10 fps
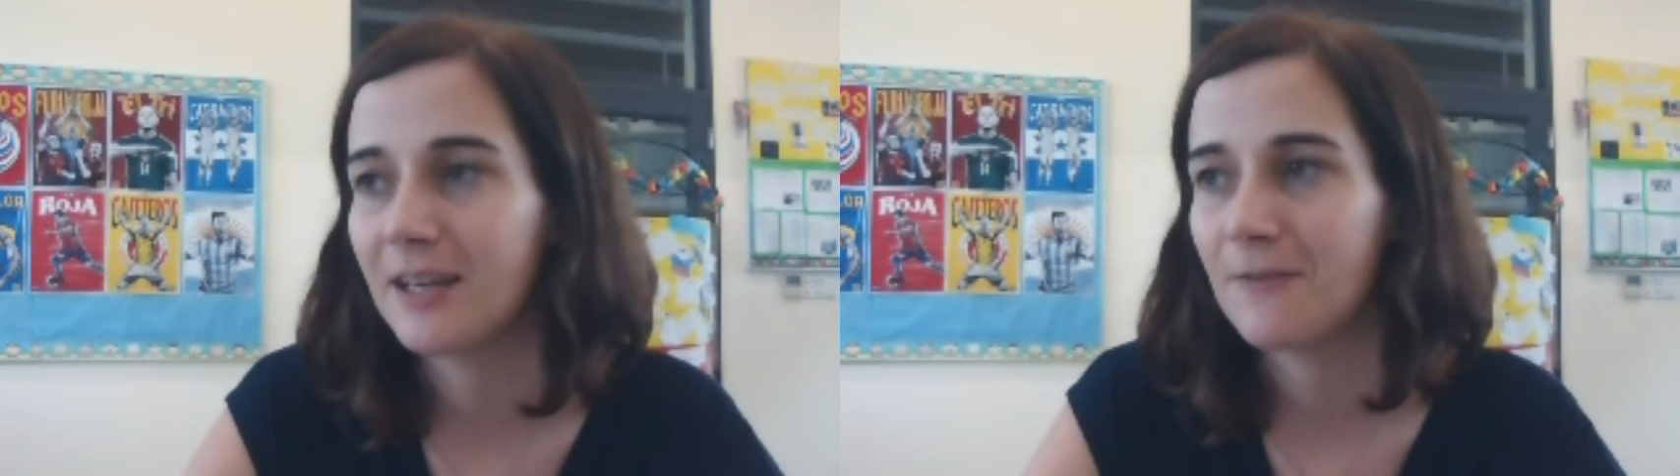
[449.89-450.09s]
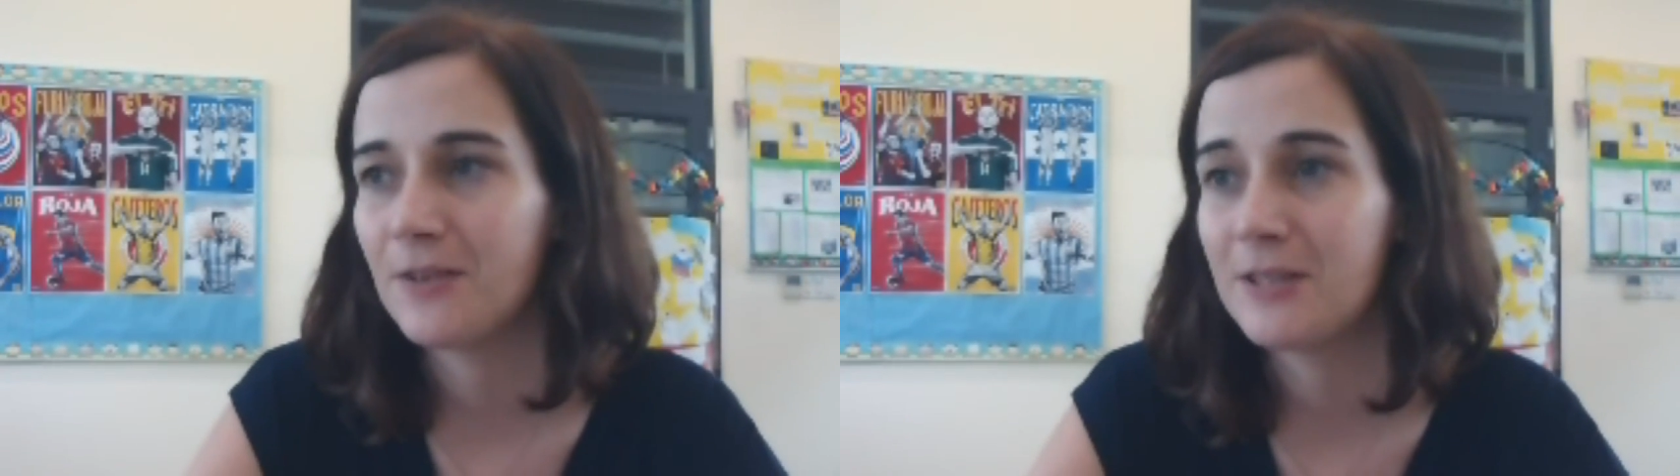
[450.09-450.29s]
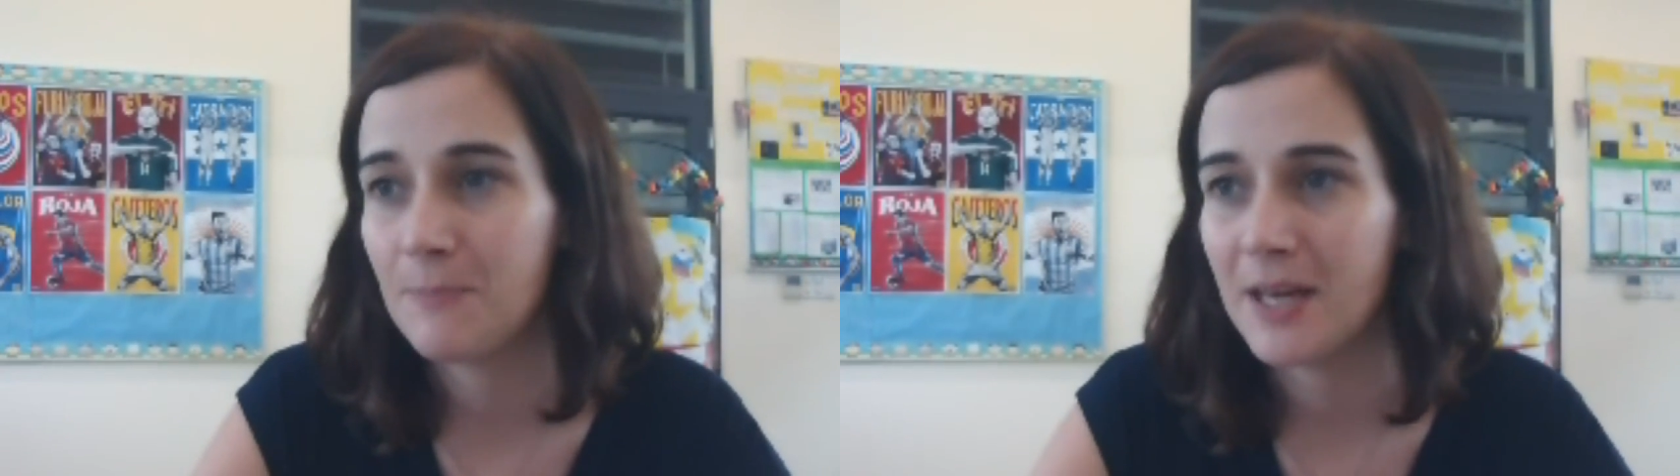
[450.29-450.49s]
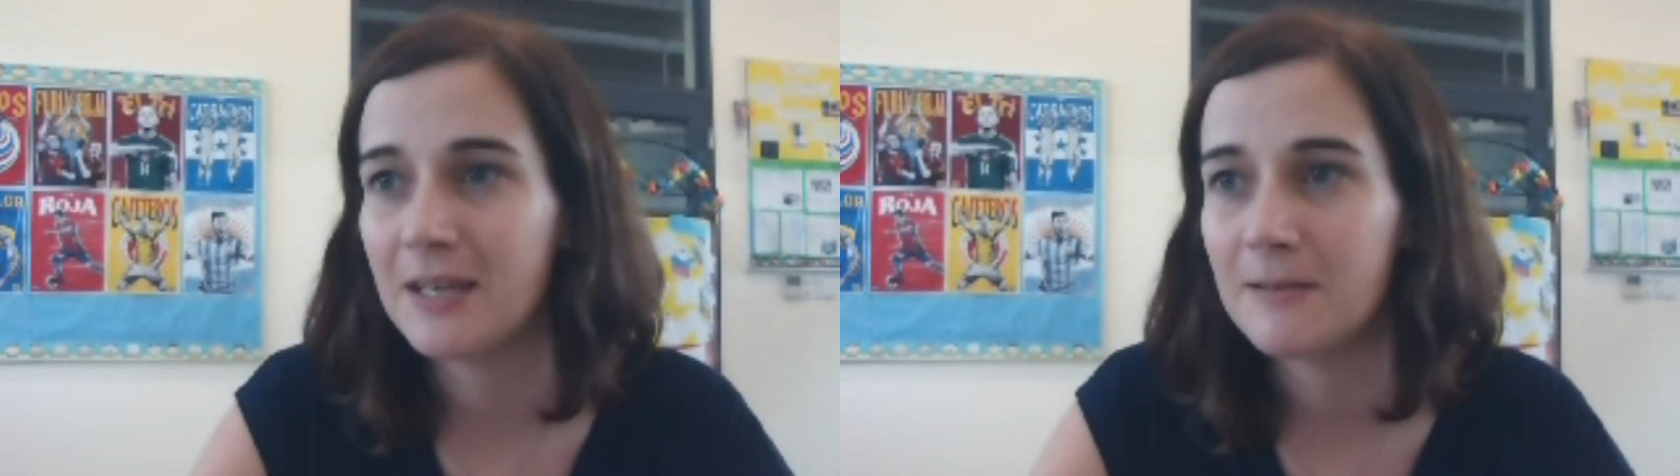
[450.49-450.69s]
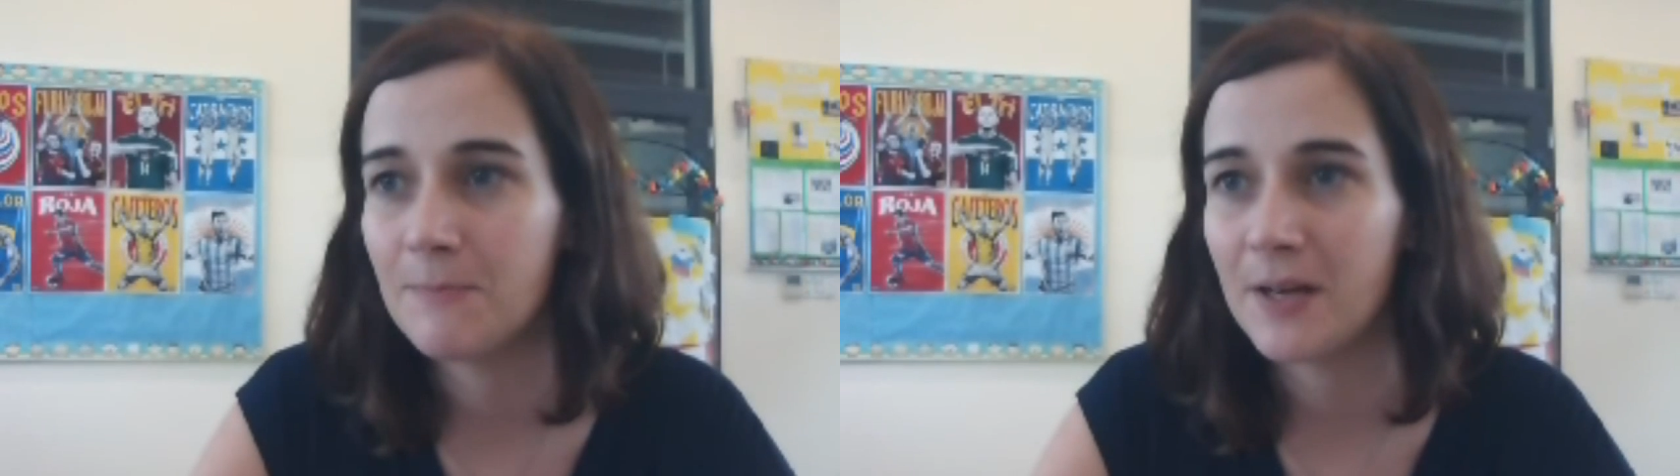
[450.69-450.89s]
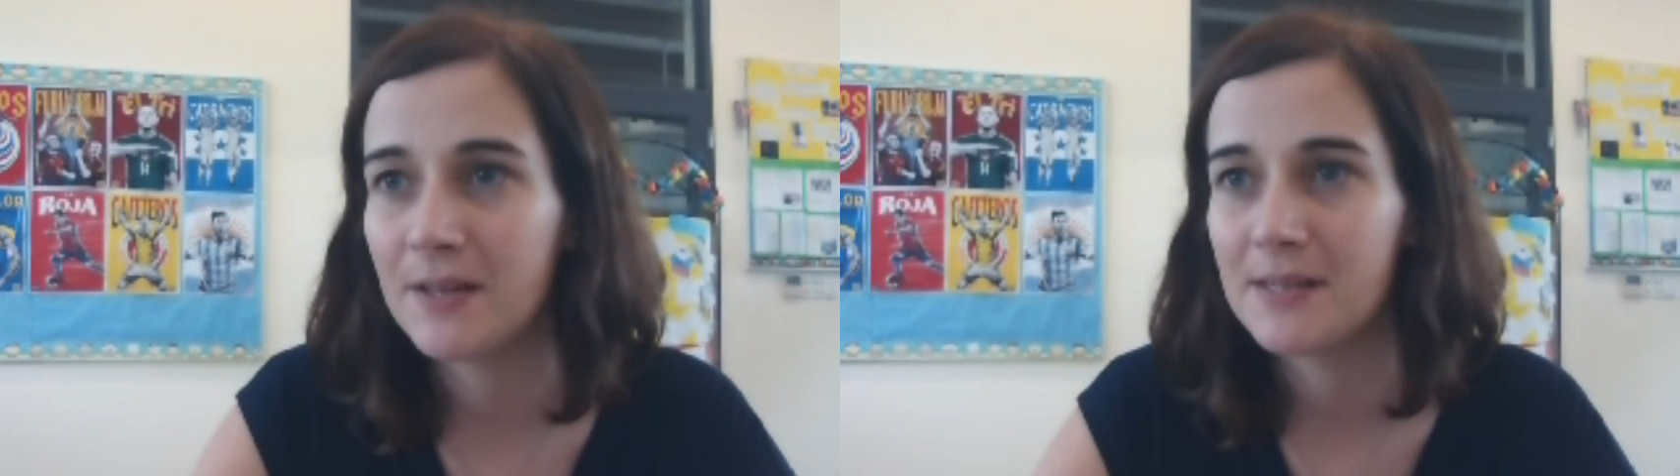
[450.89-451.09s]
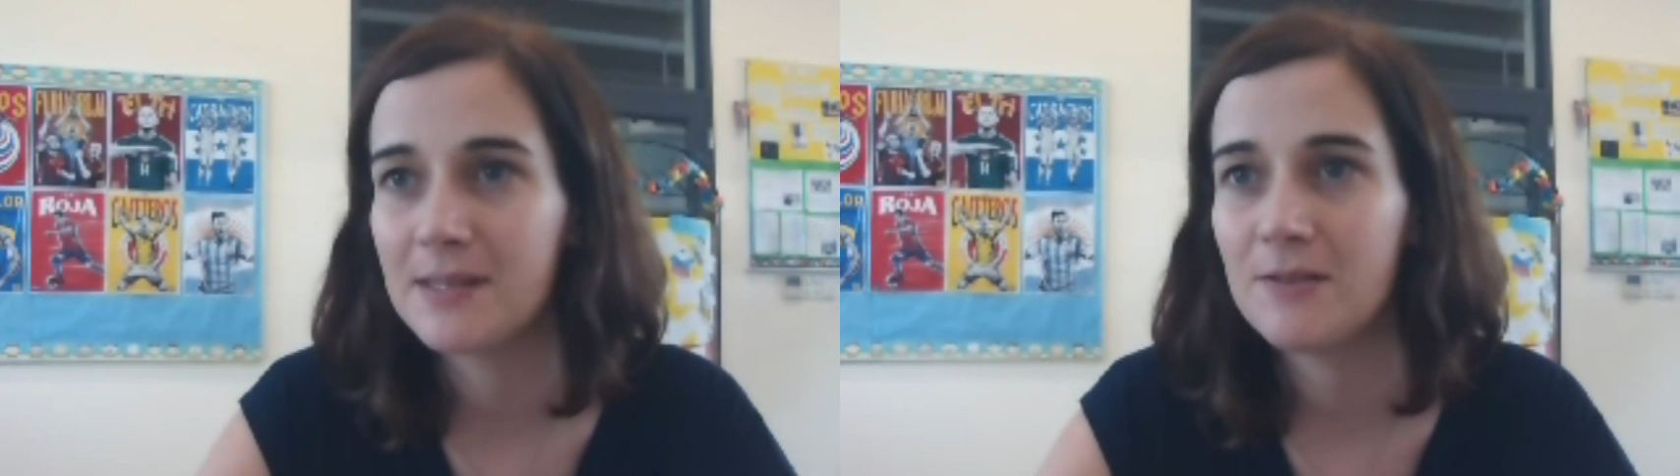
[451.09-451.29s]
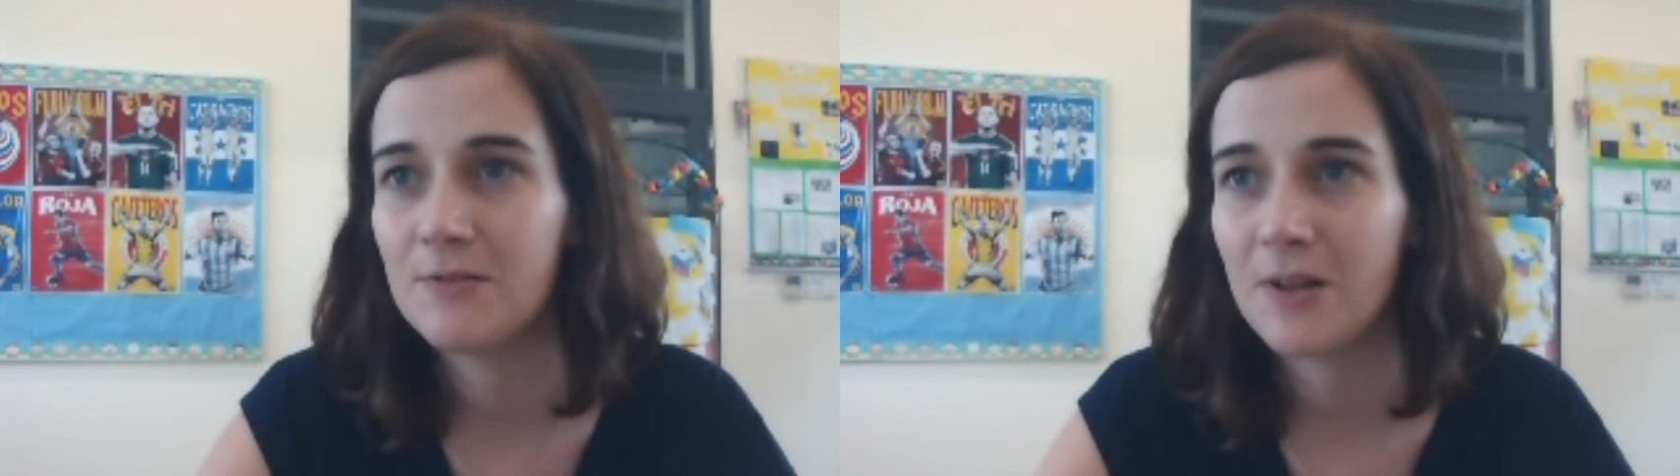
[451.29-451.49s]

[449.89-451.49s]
kind of underpinned by this new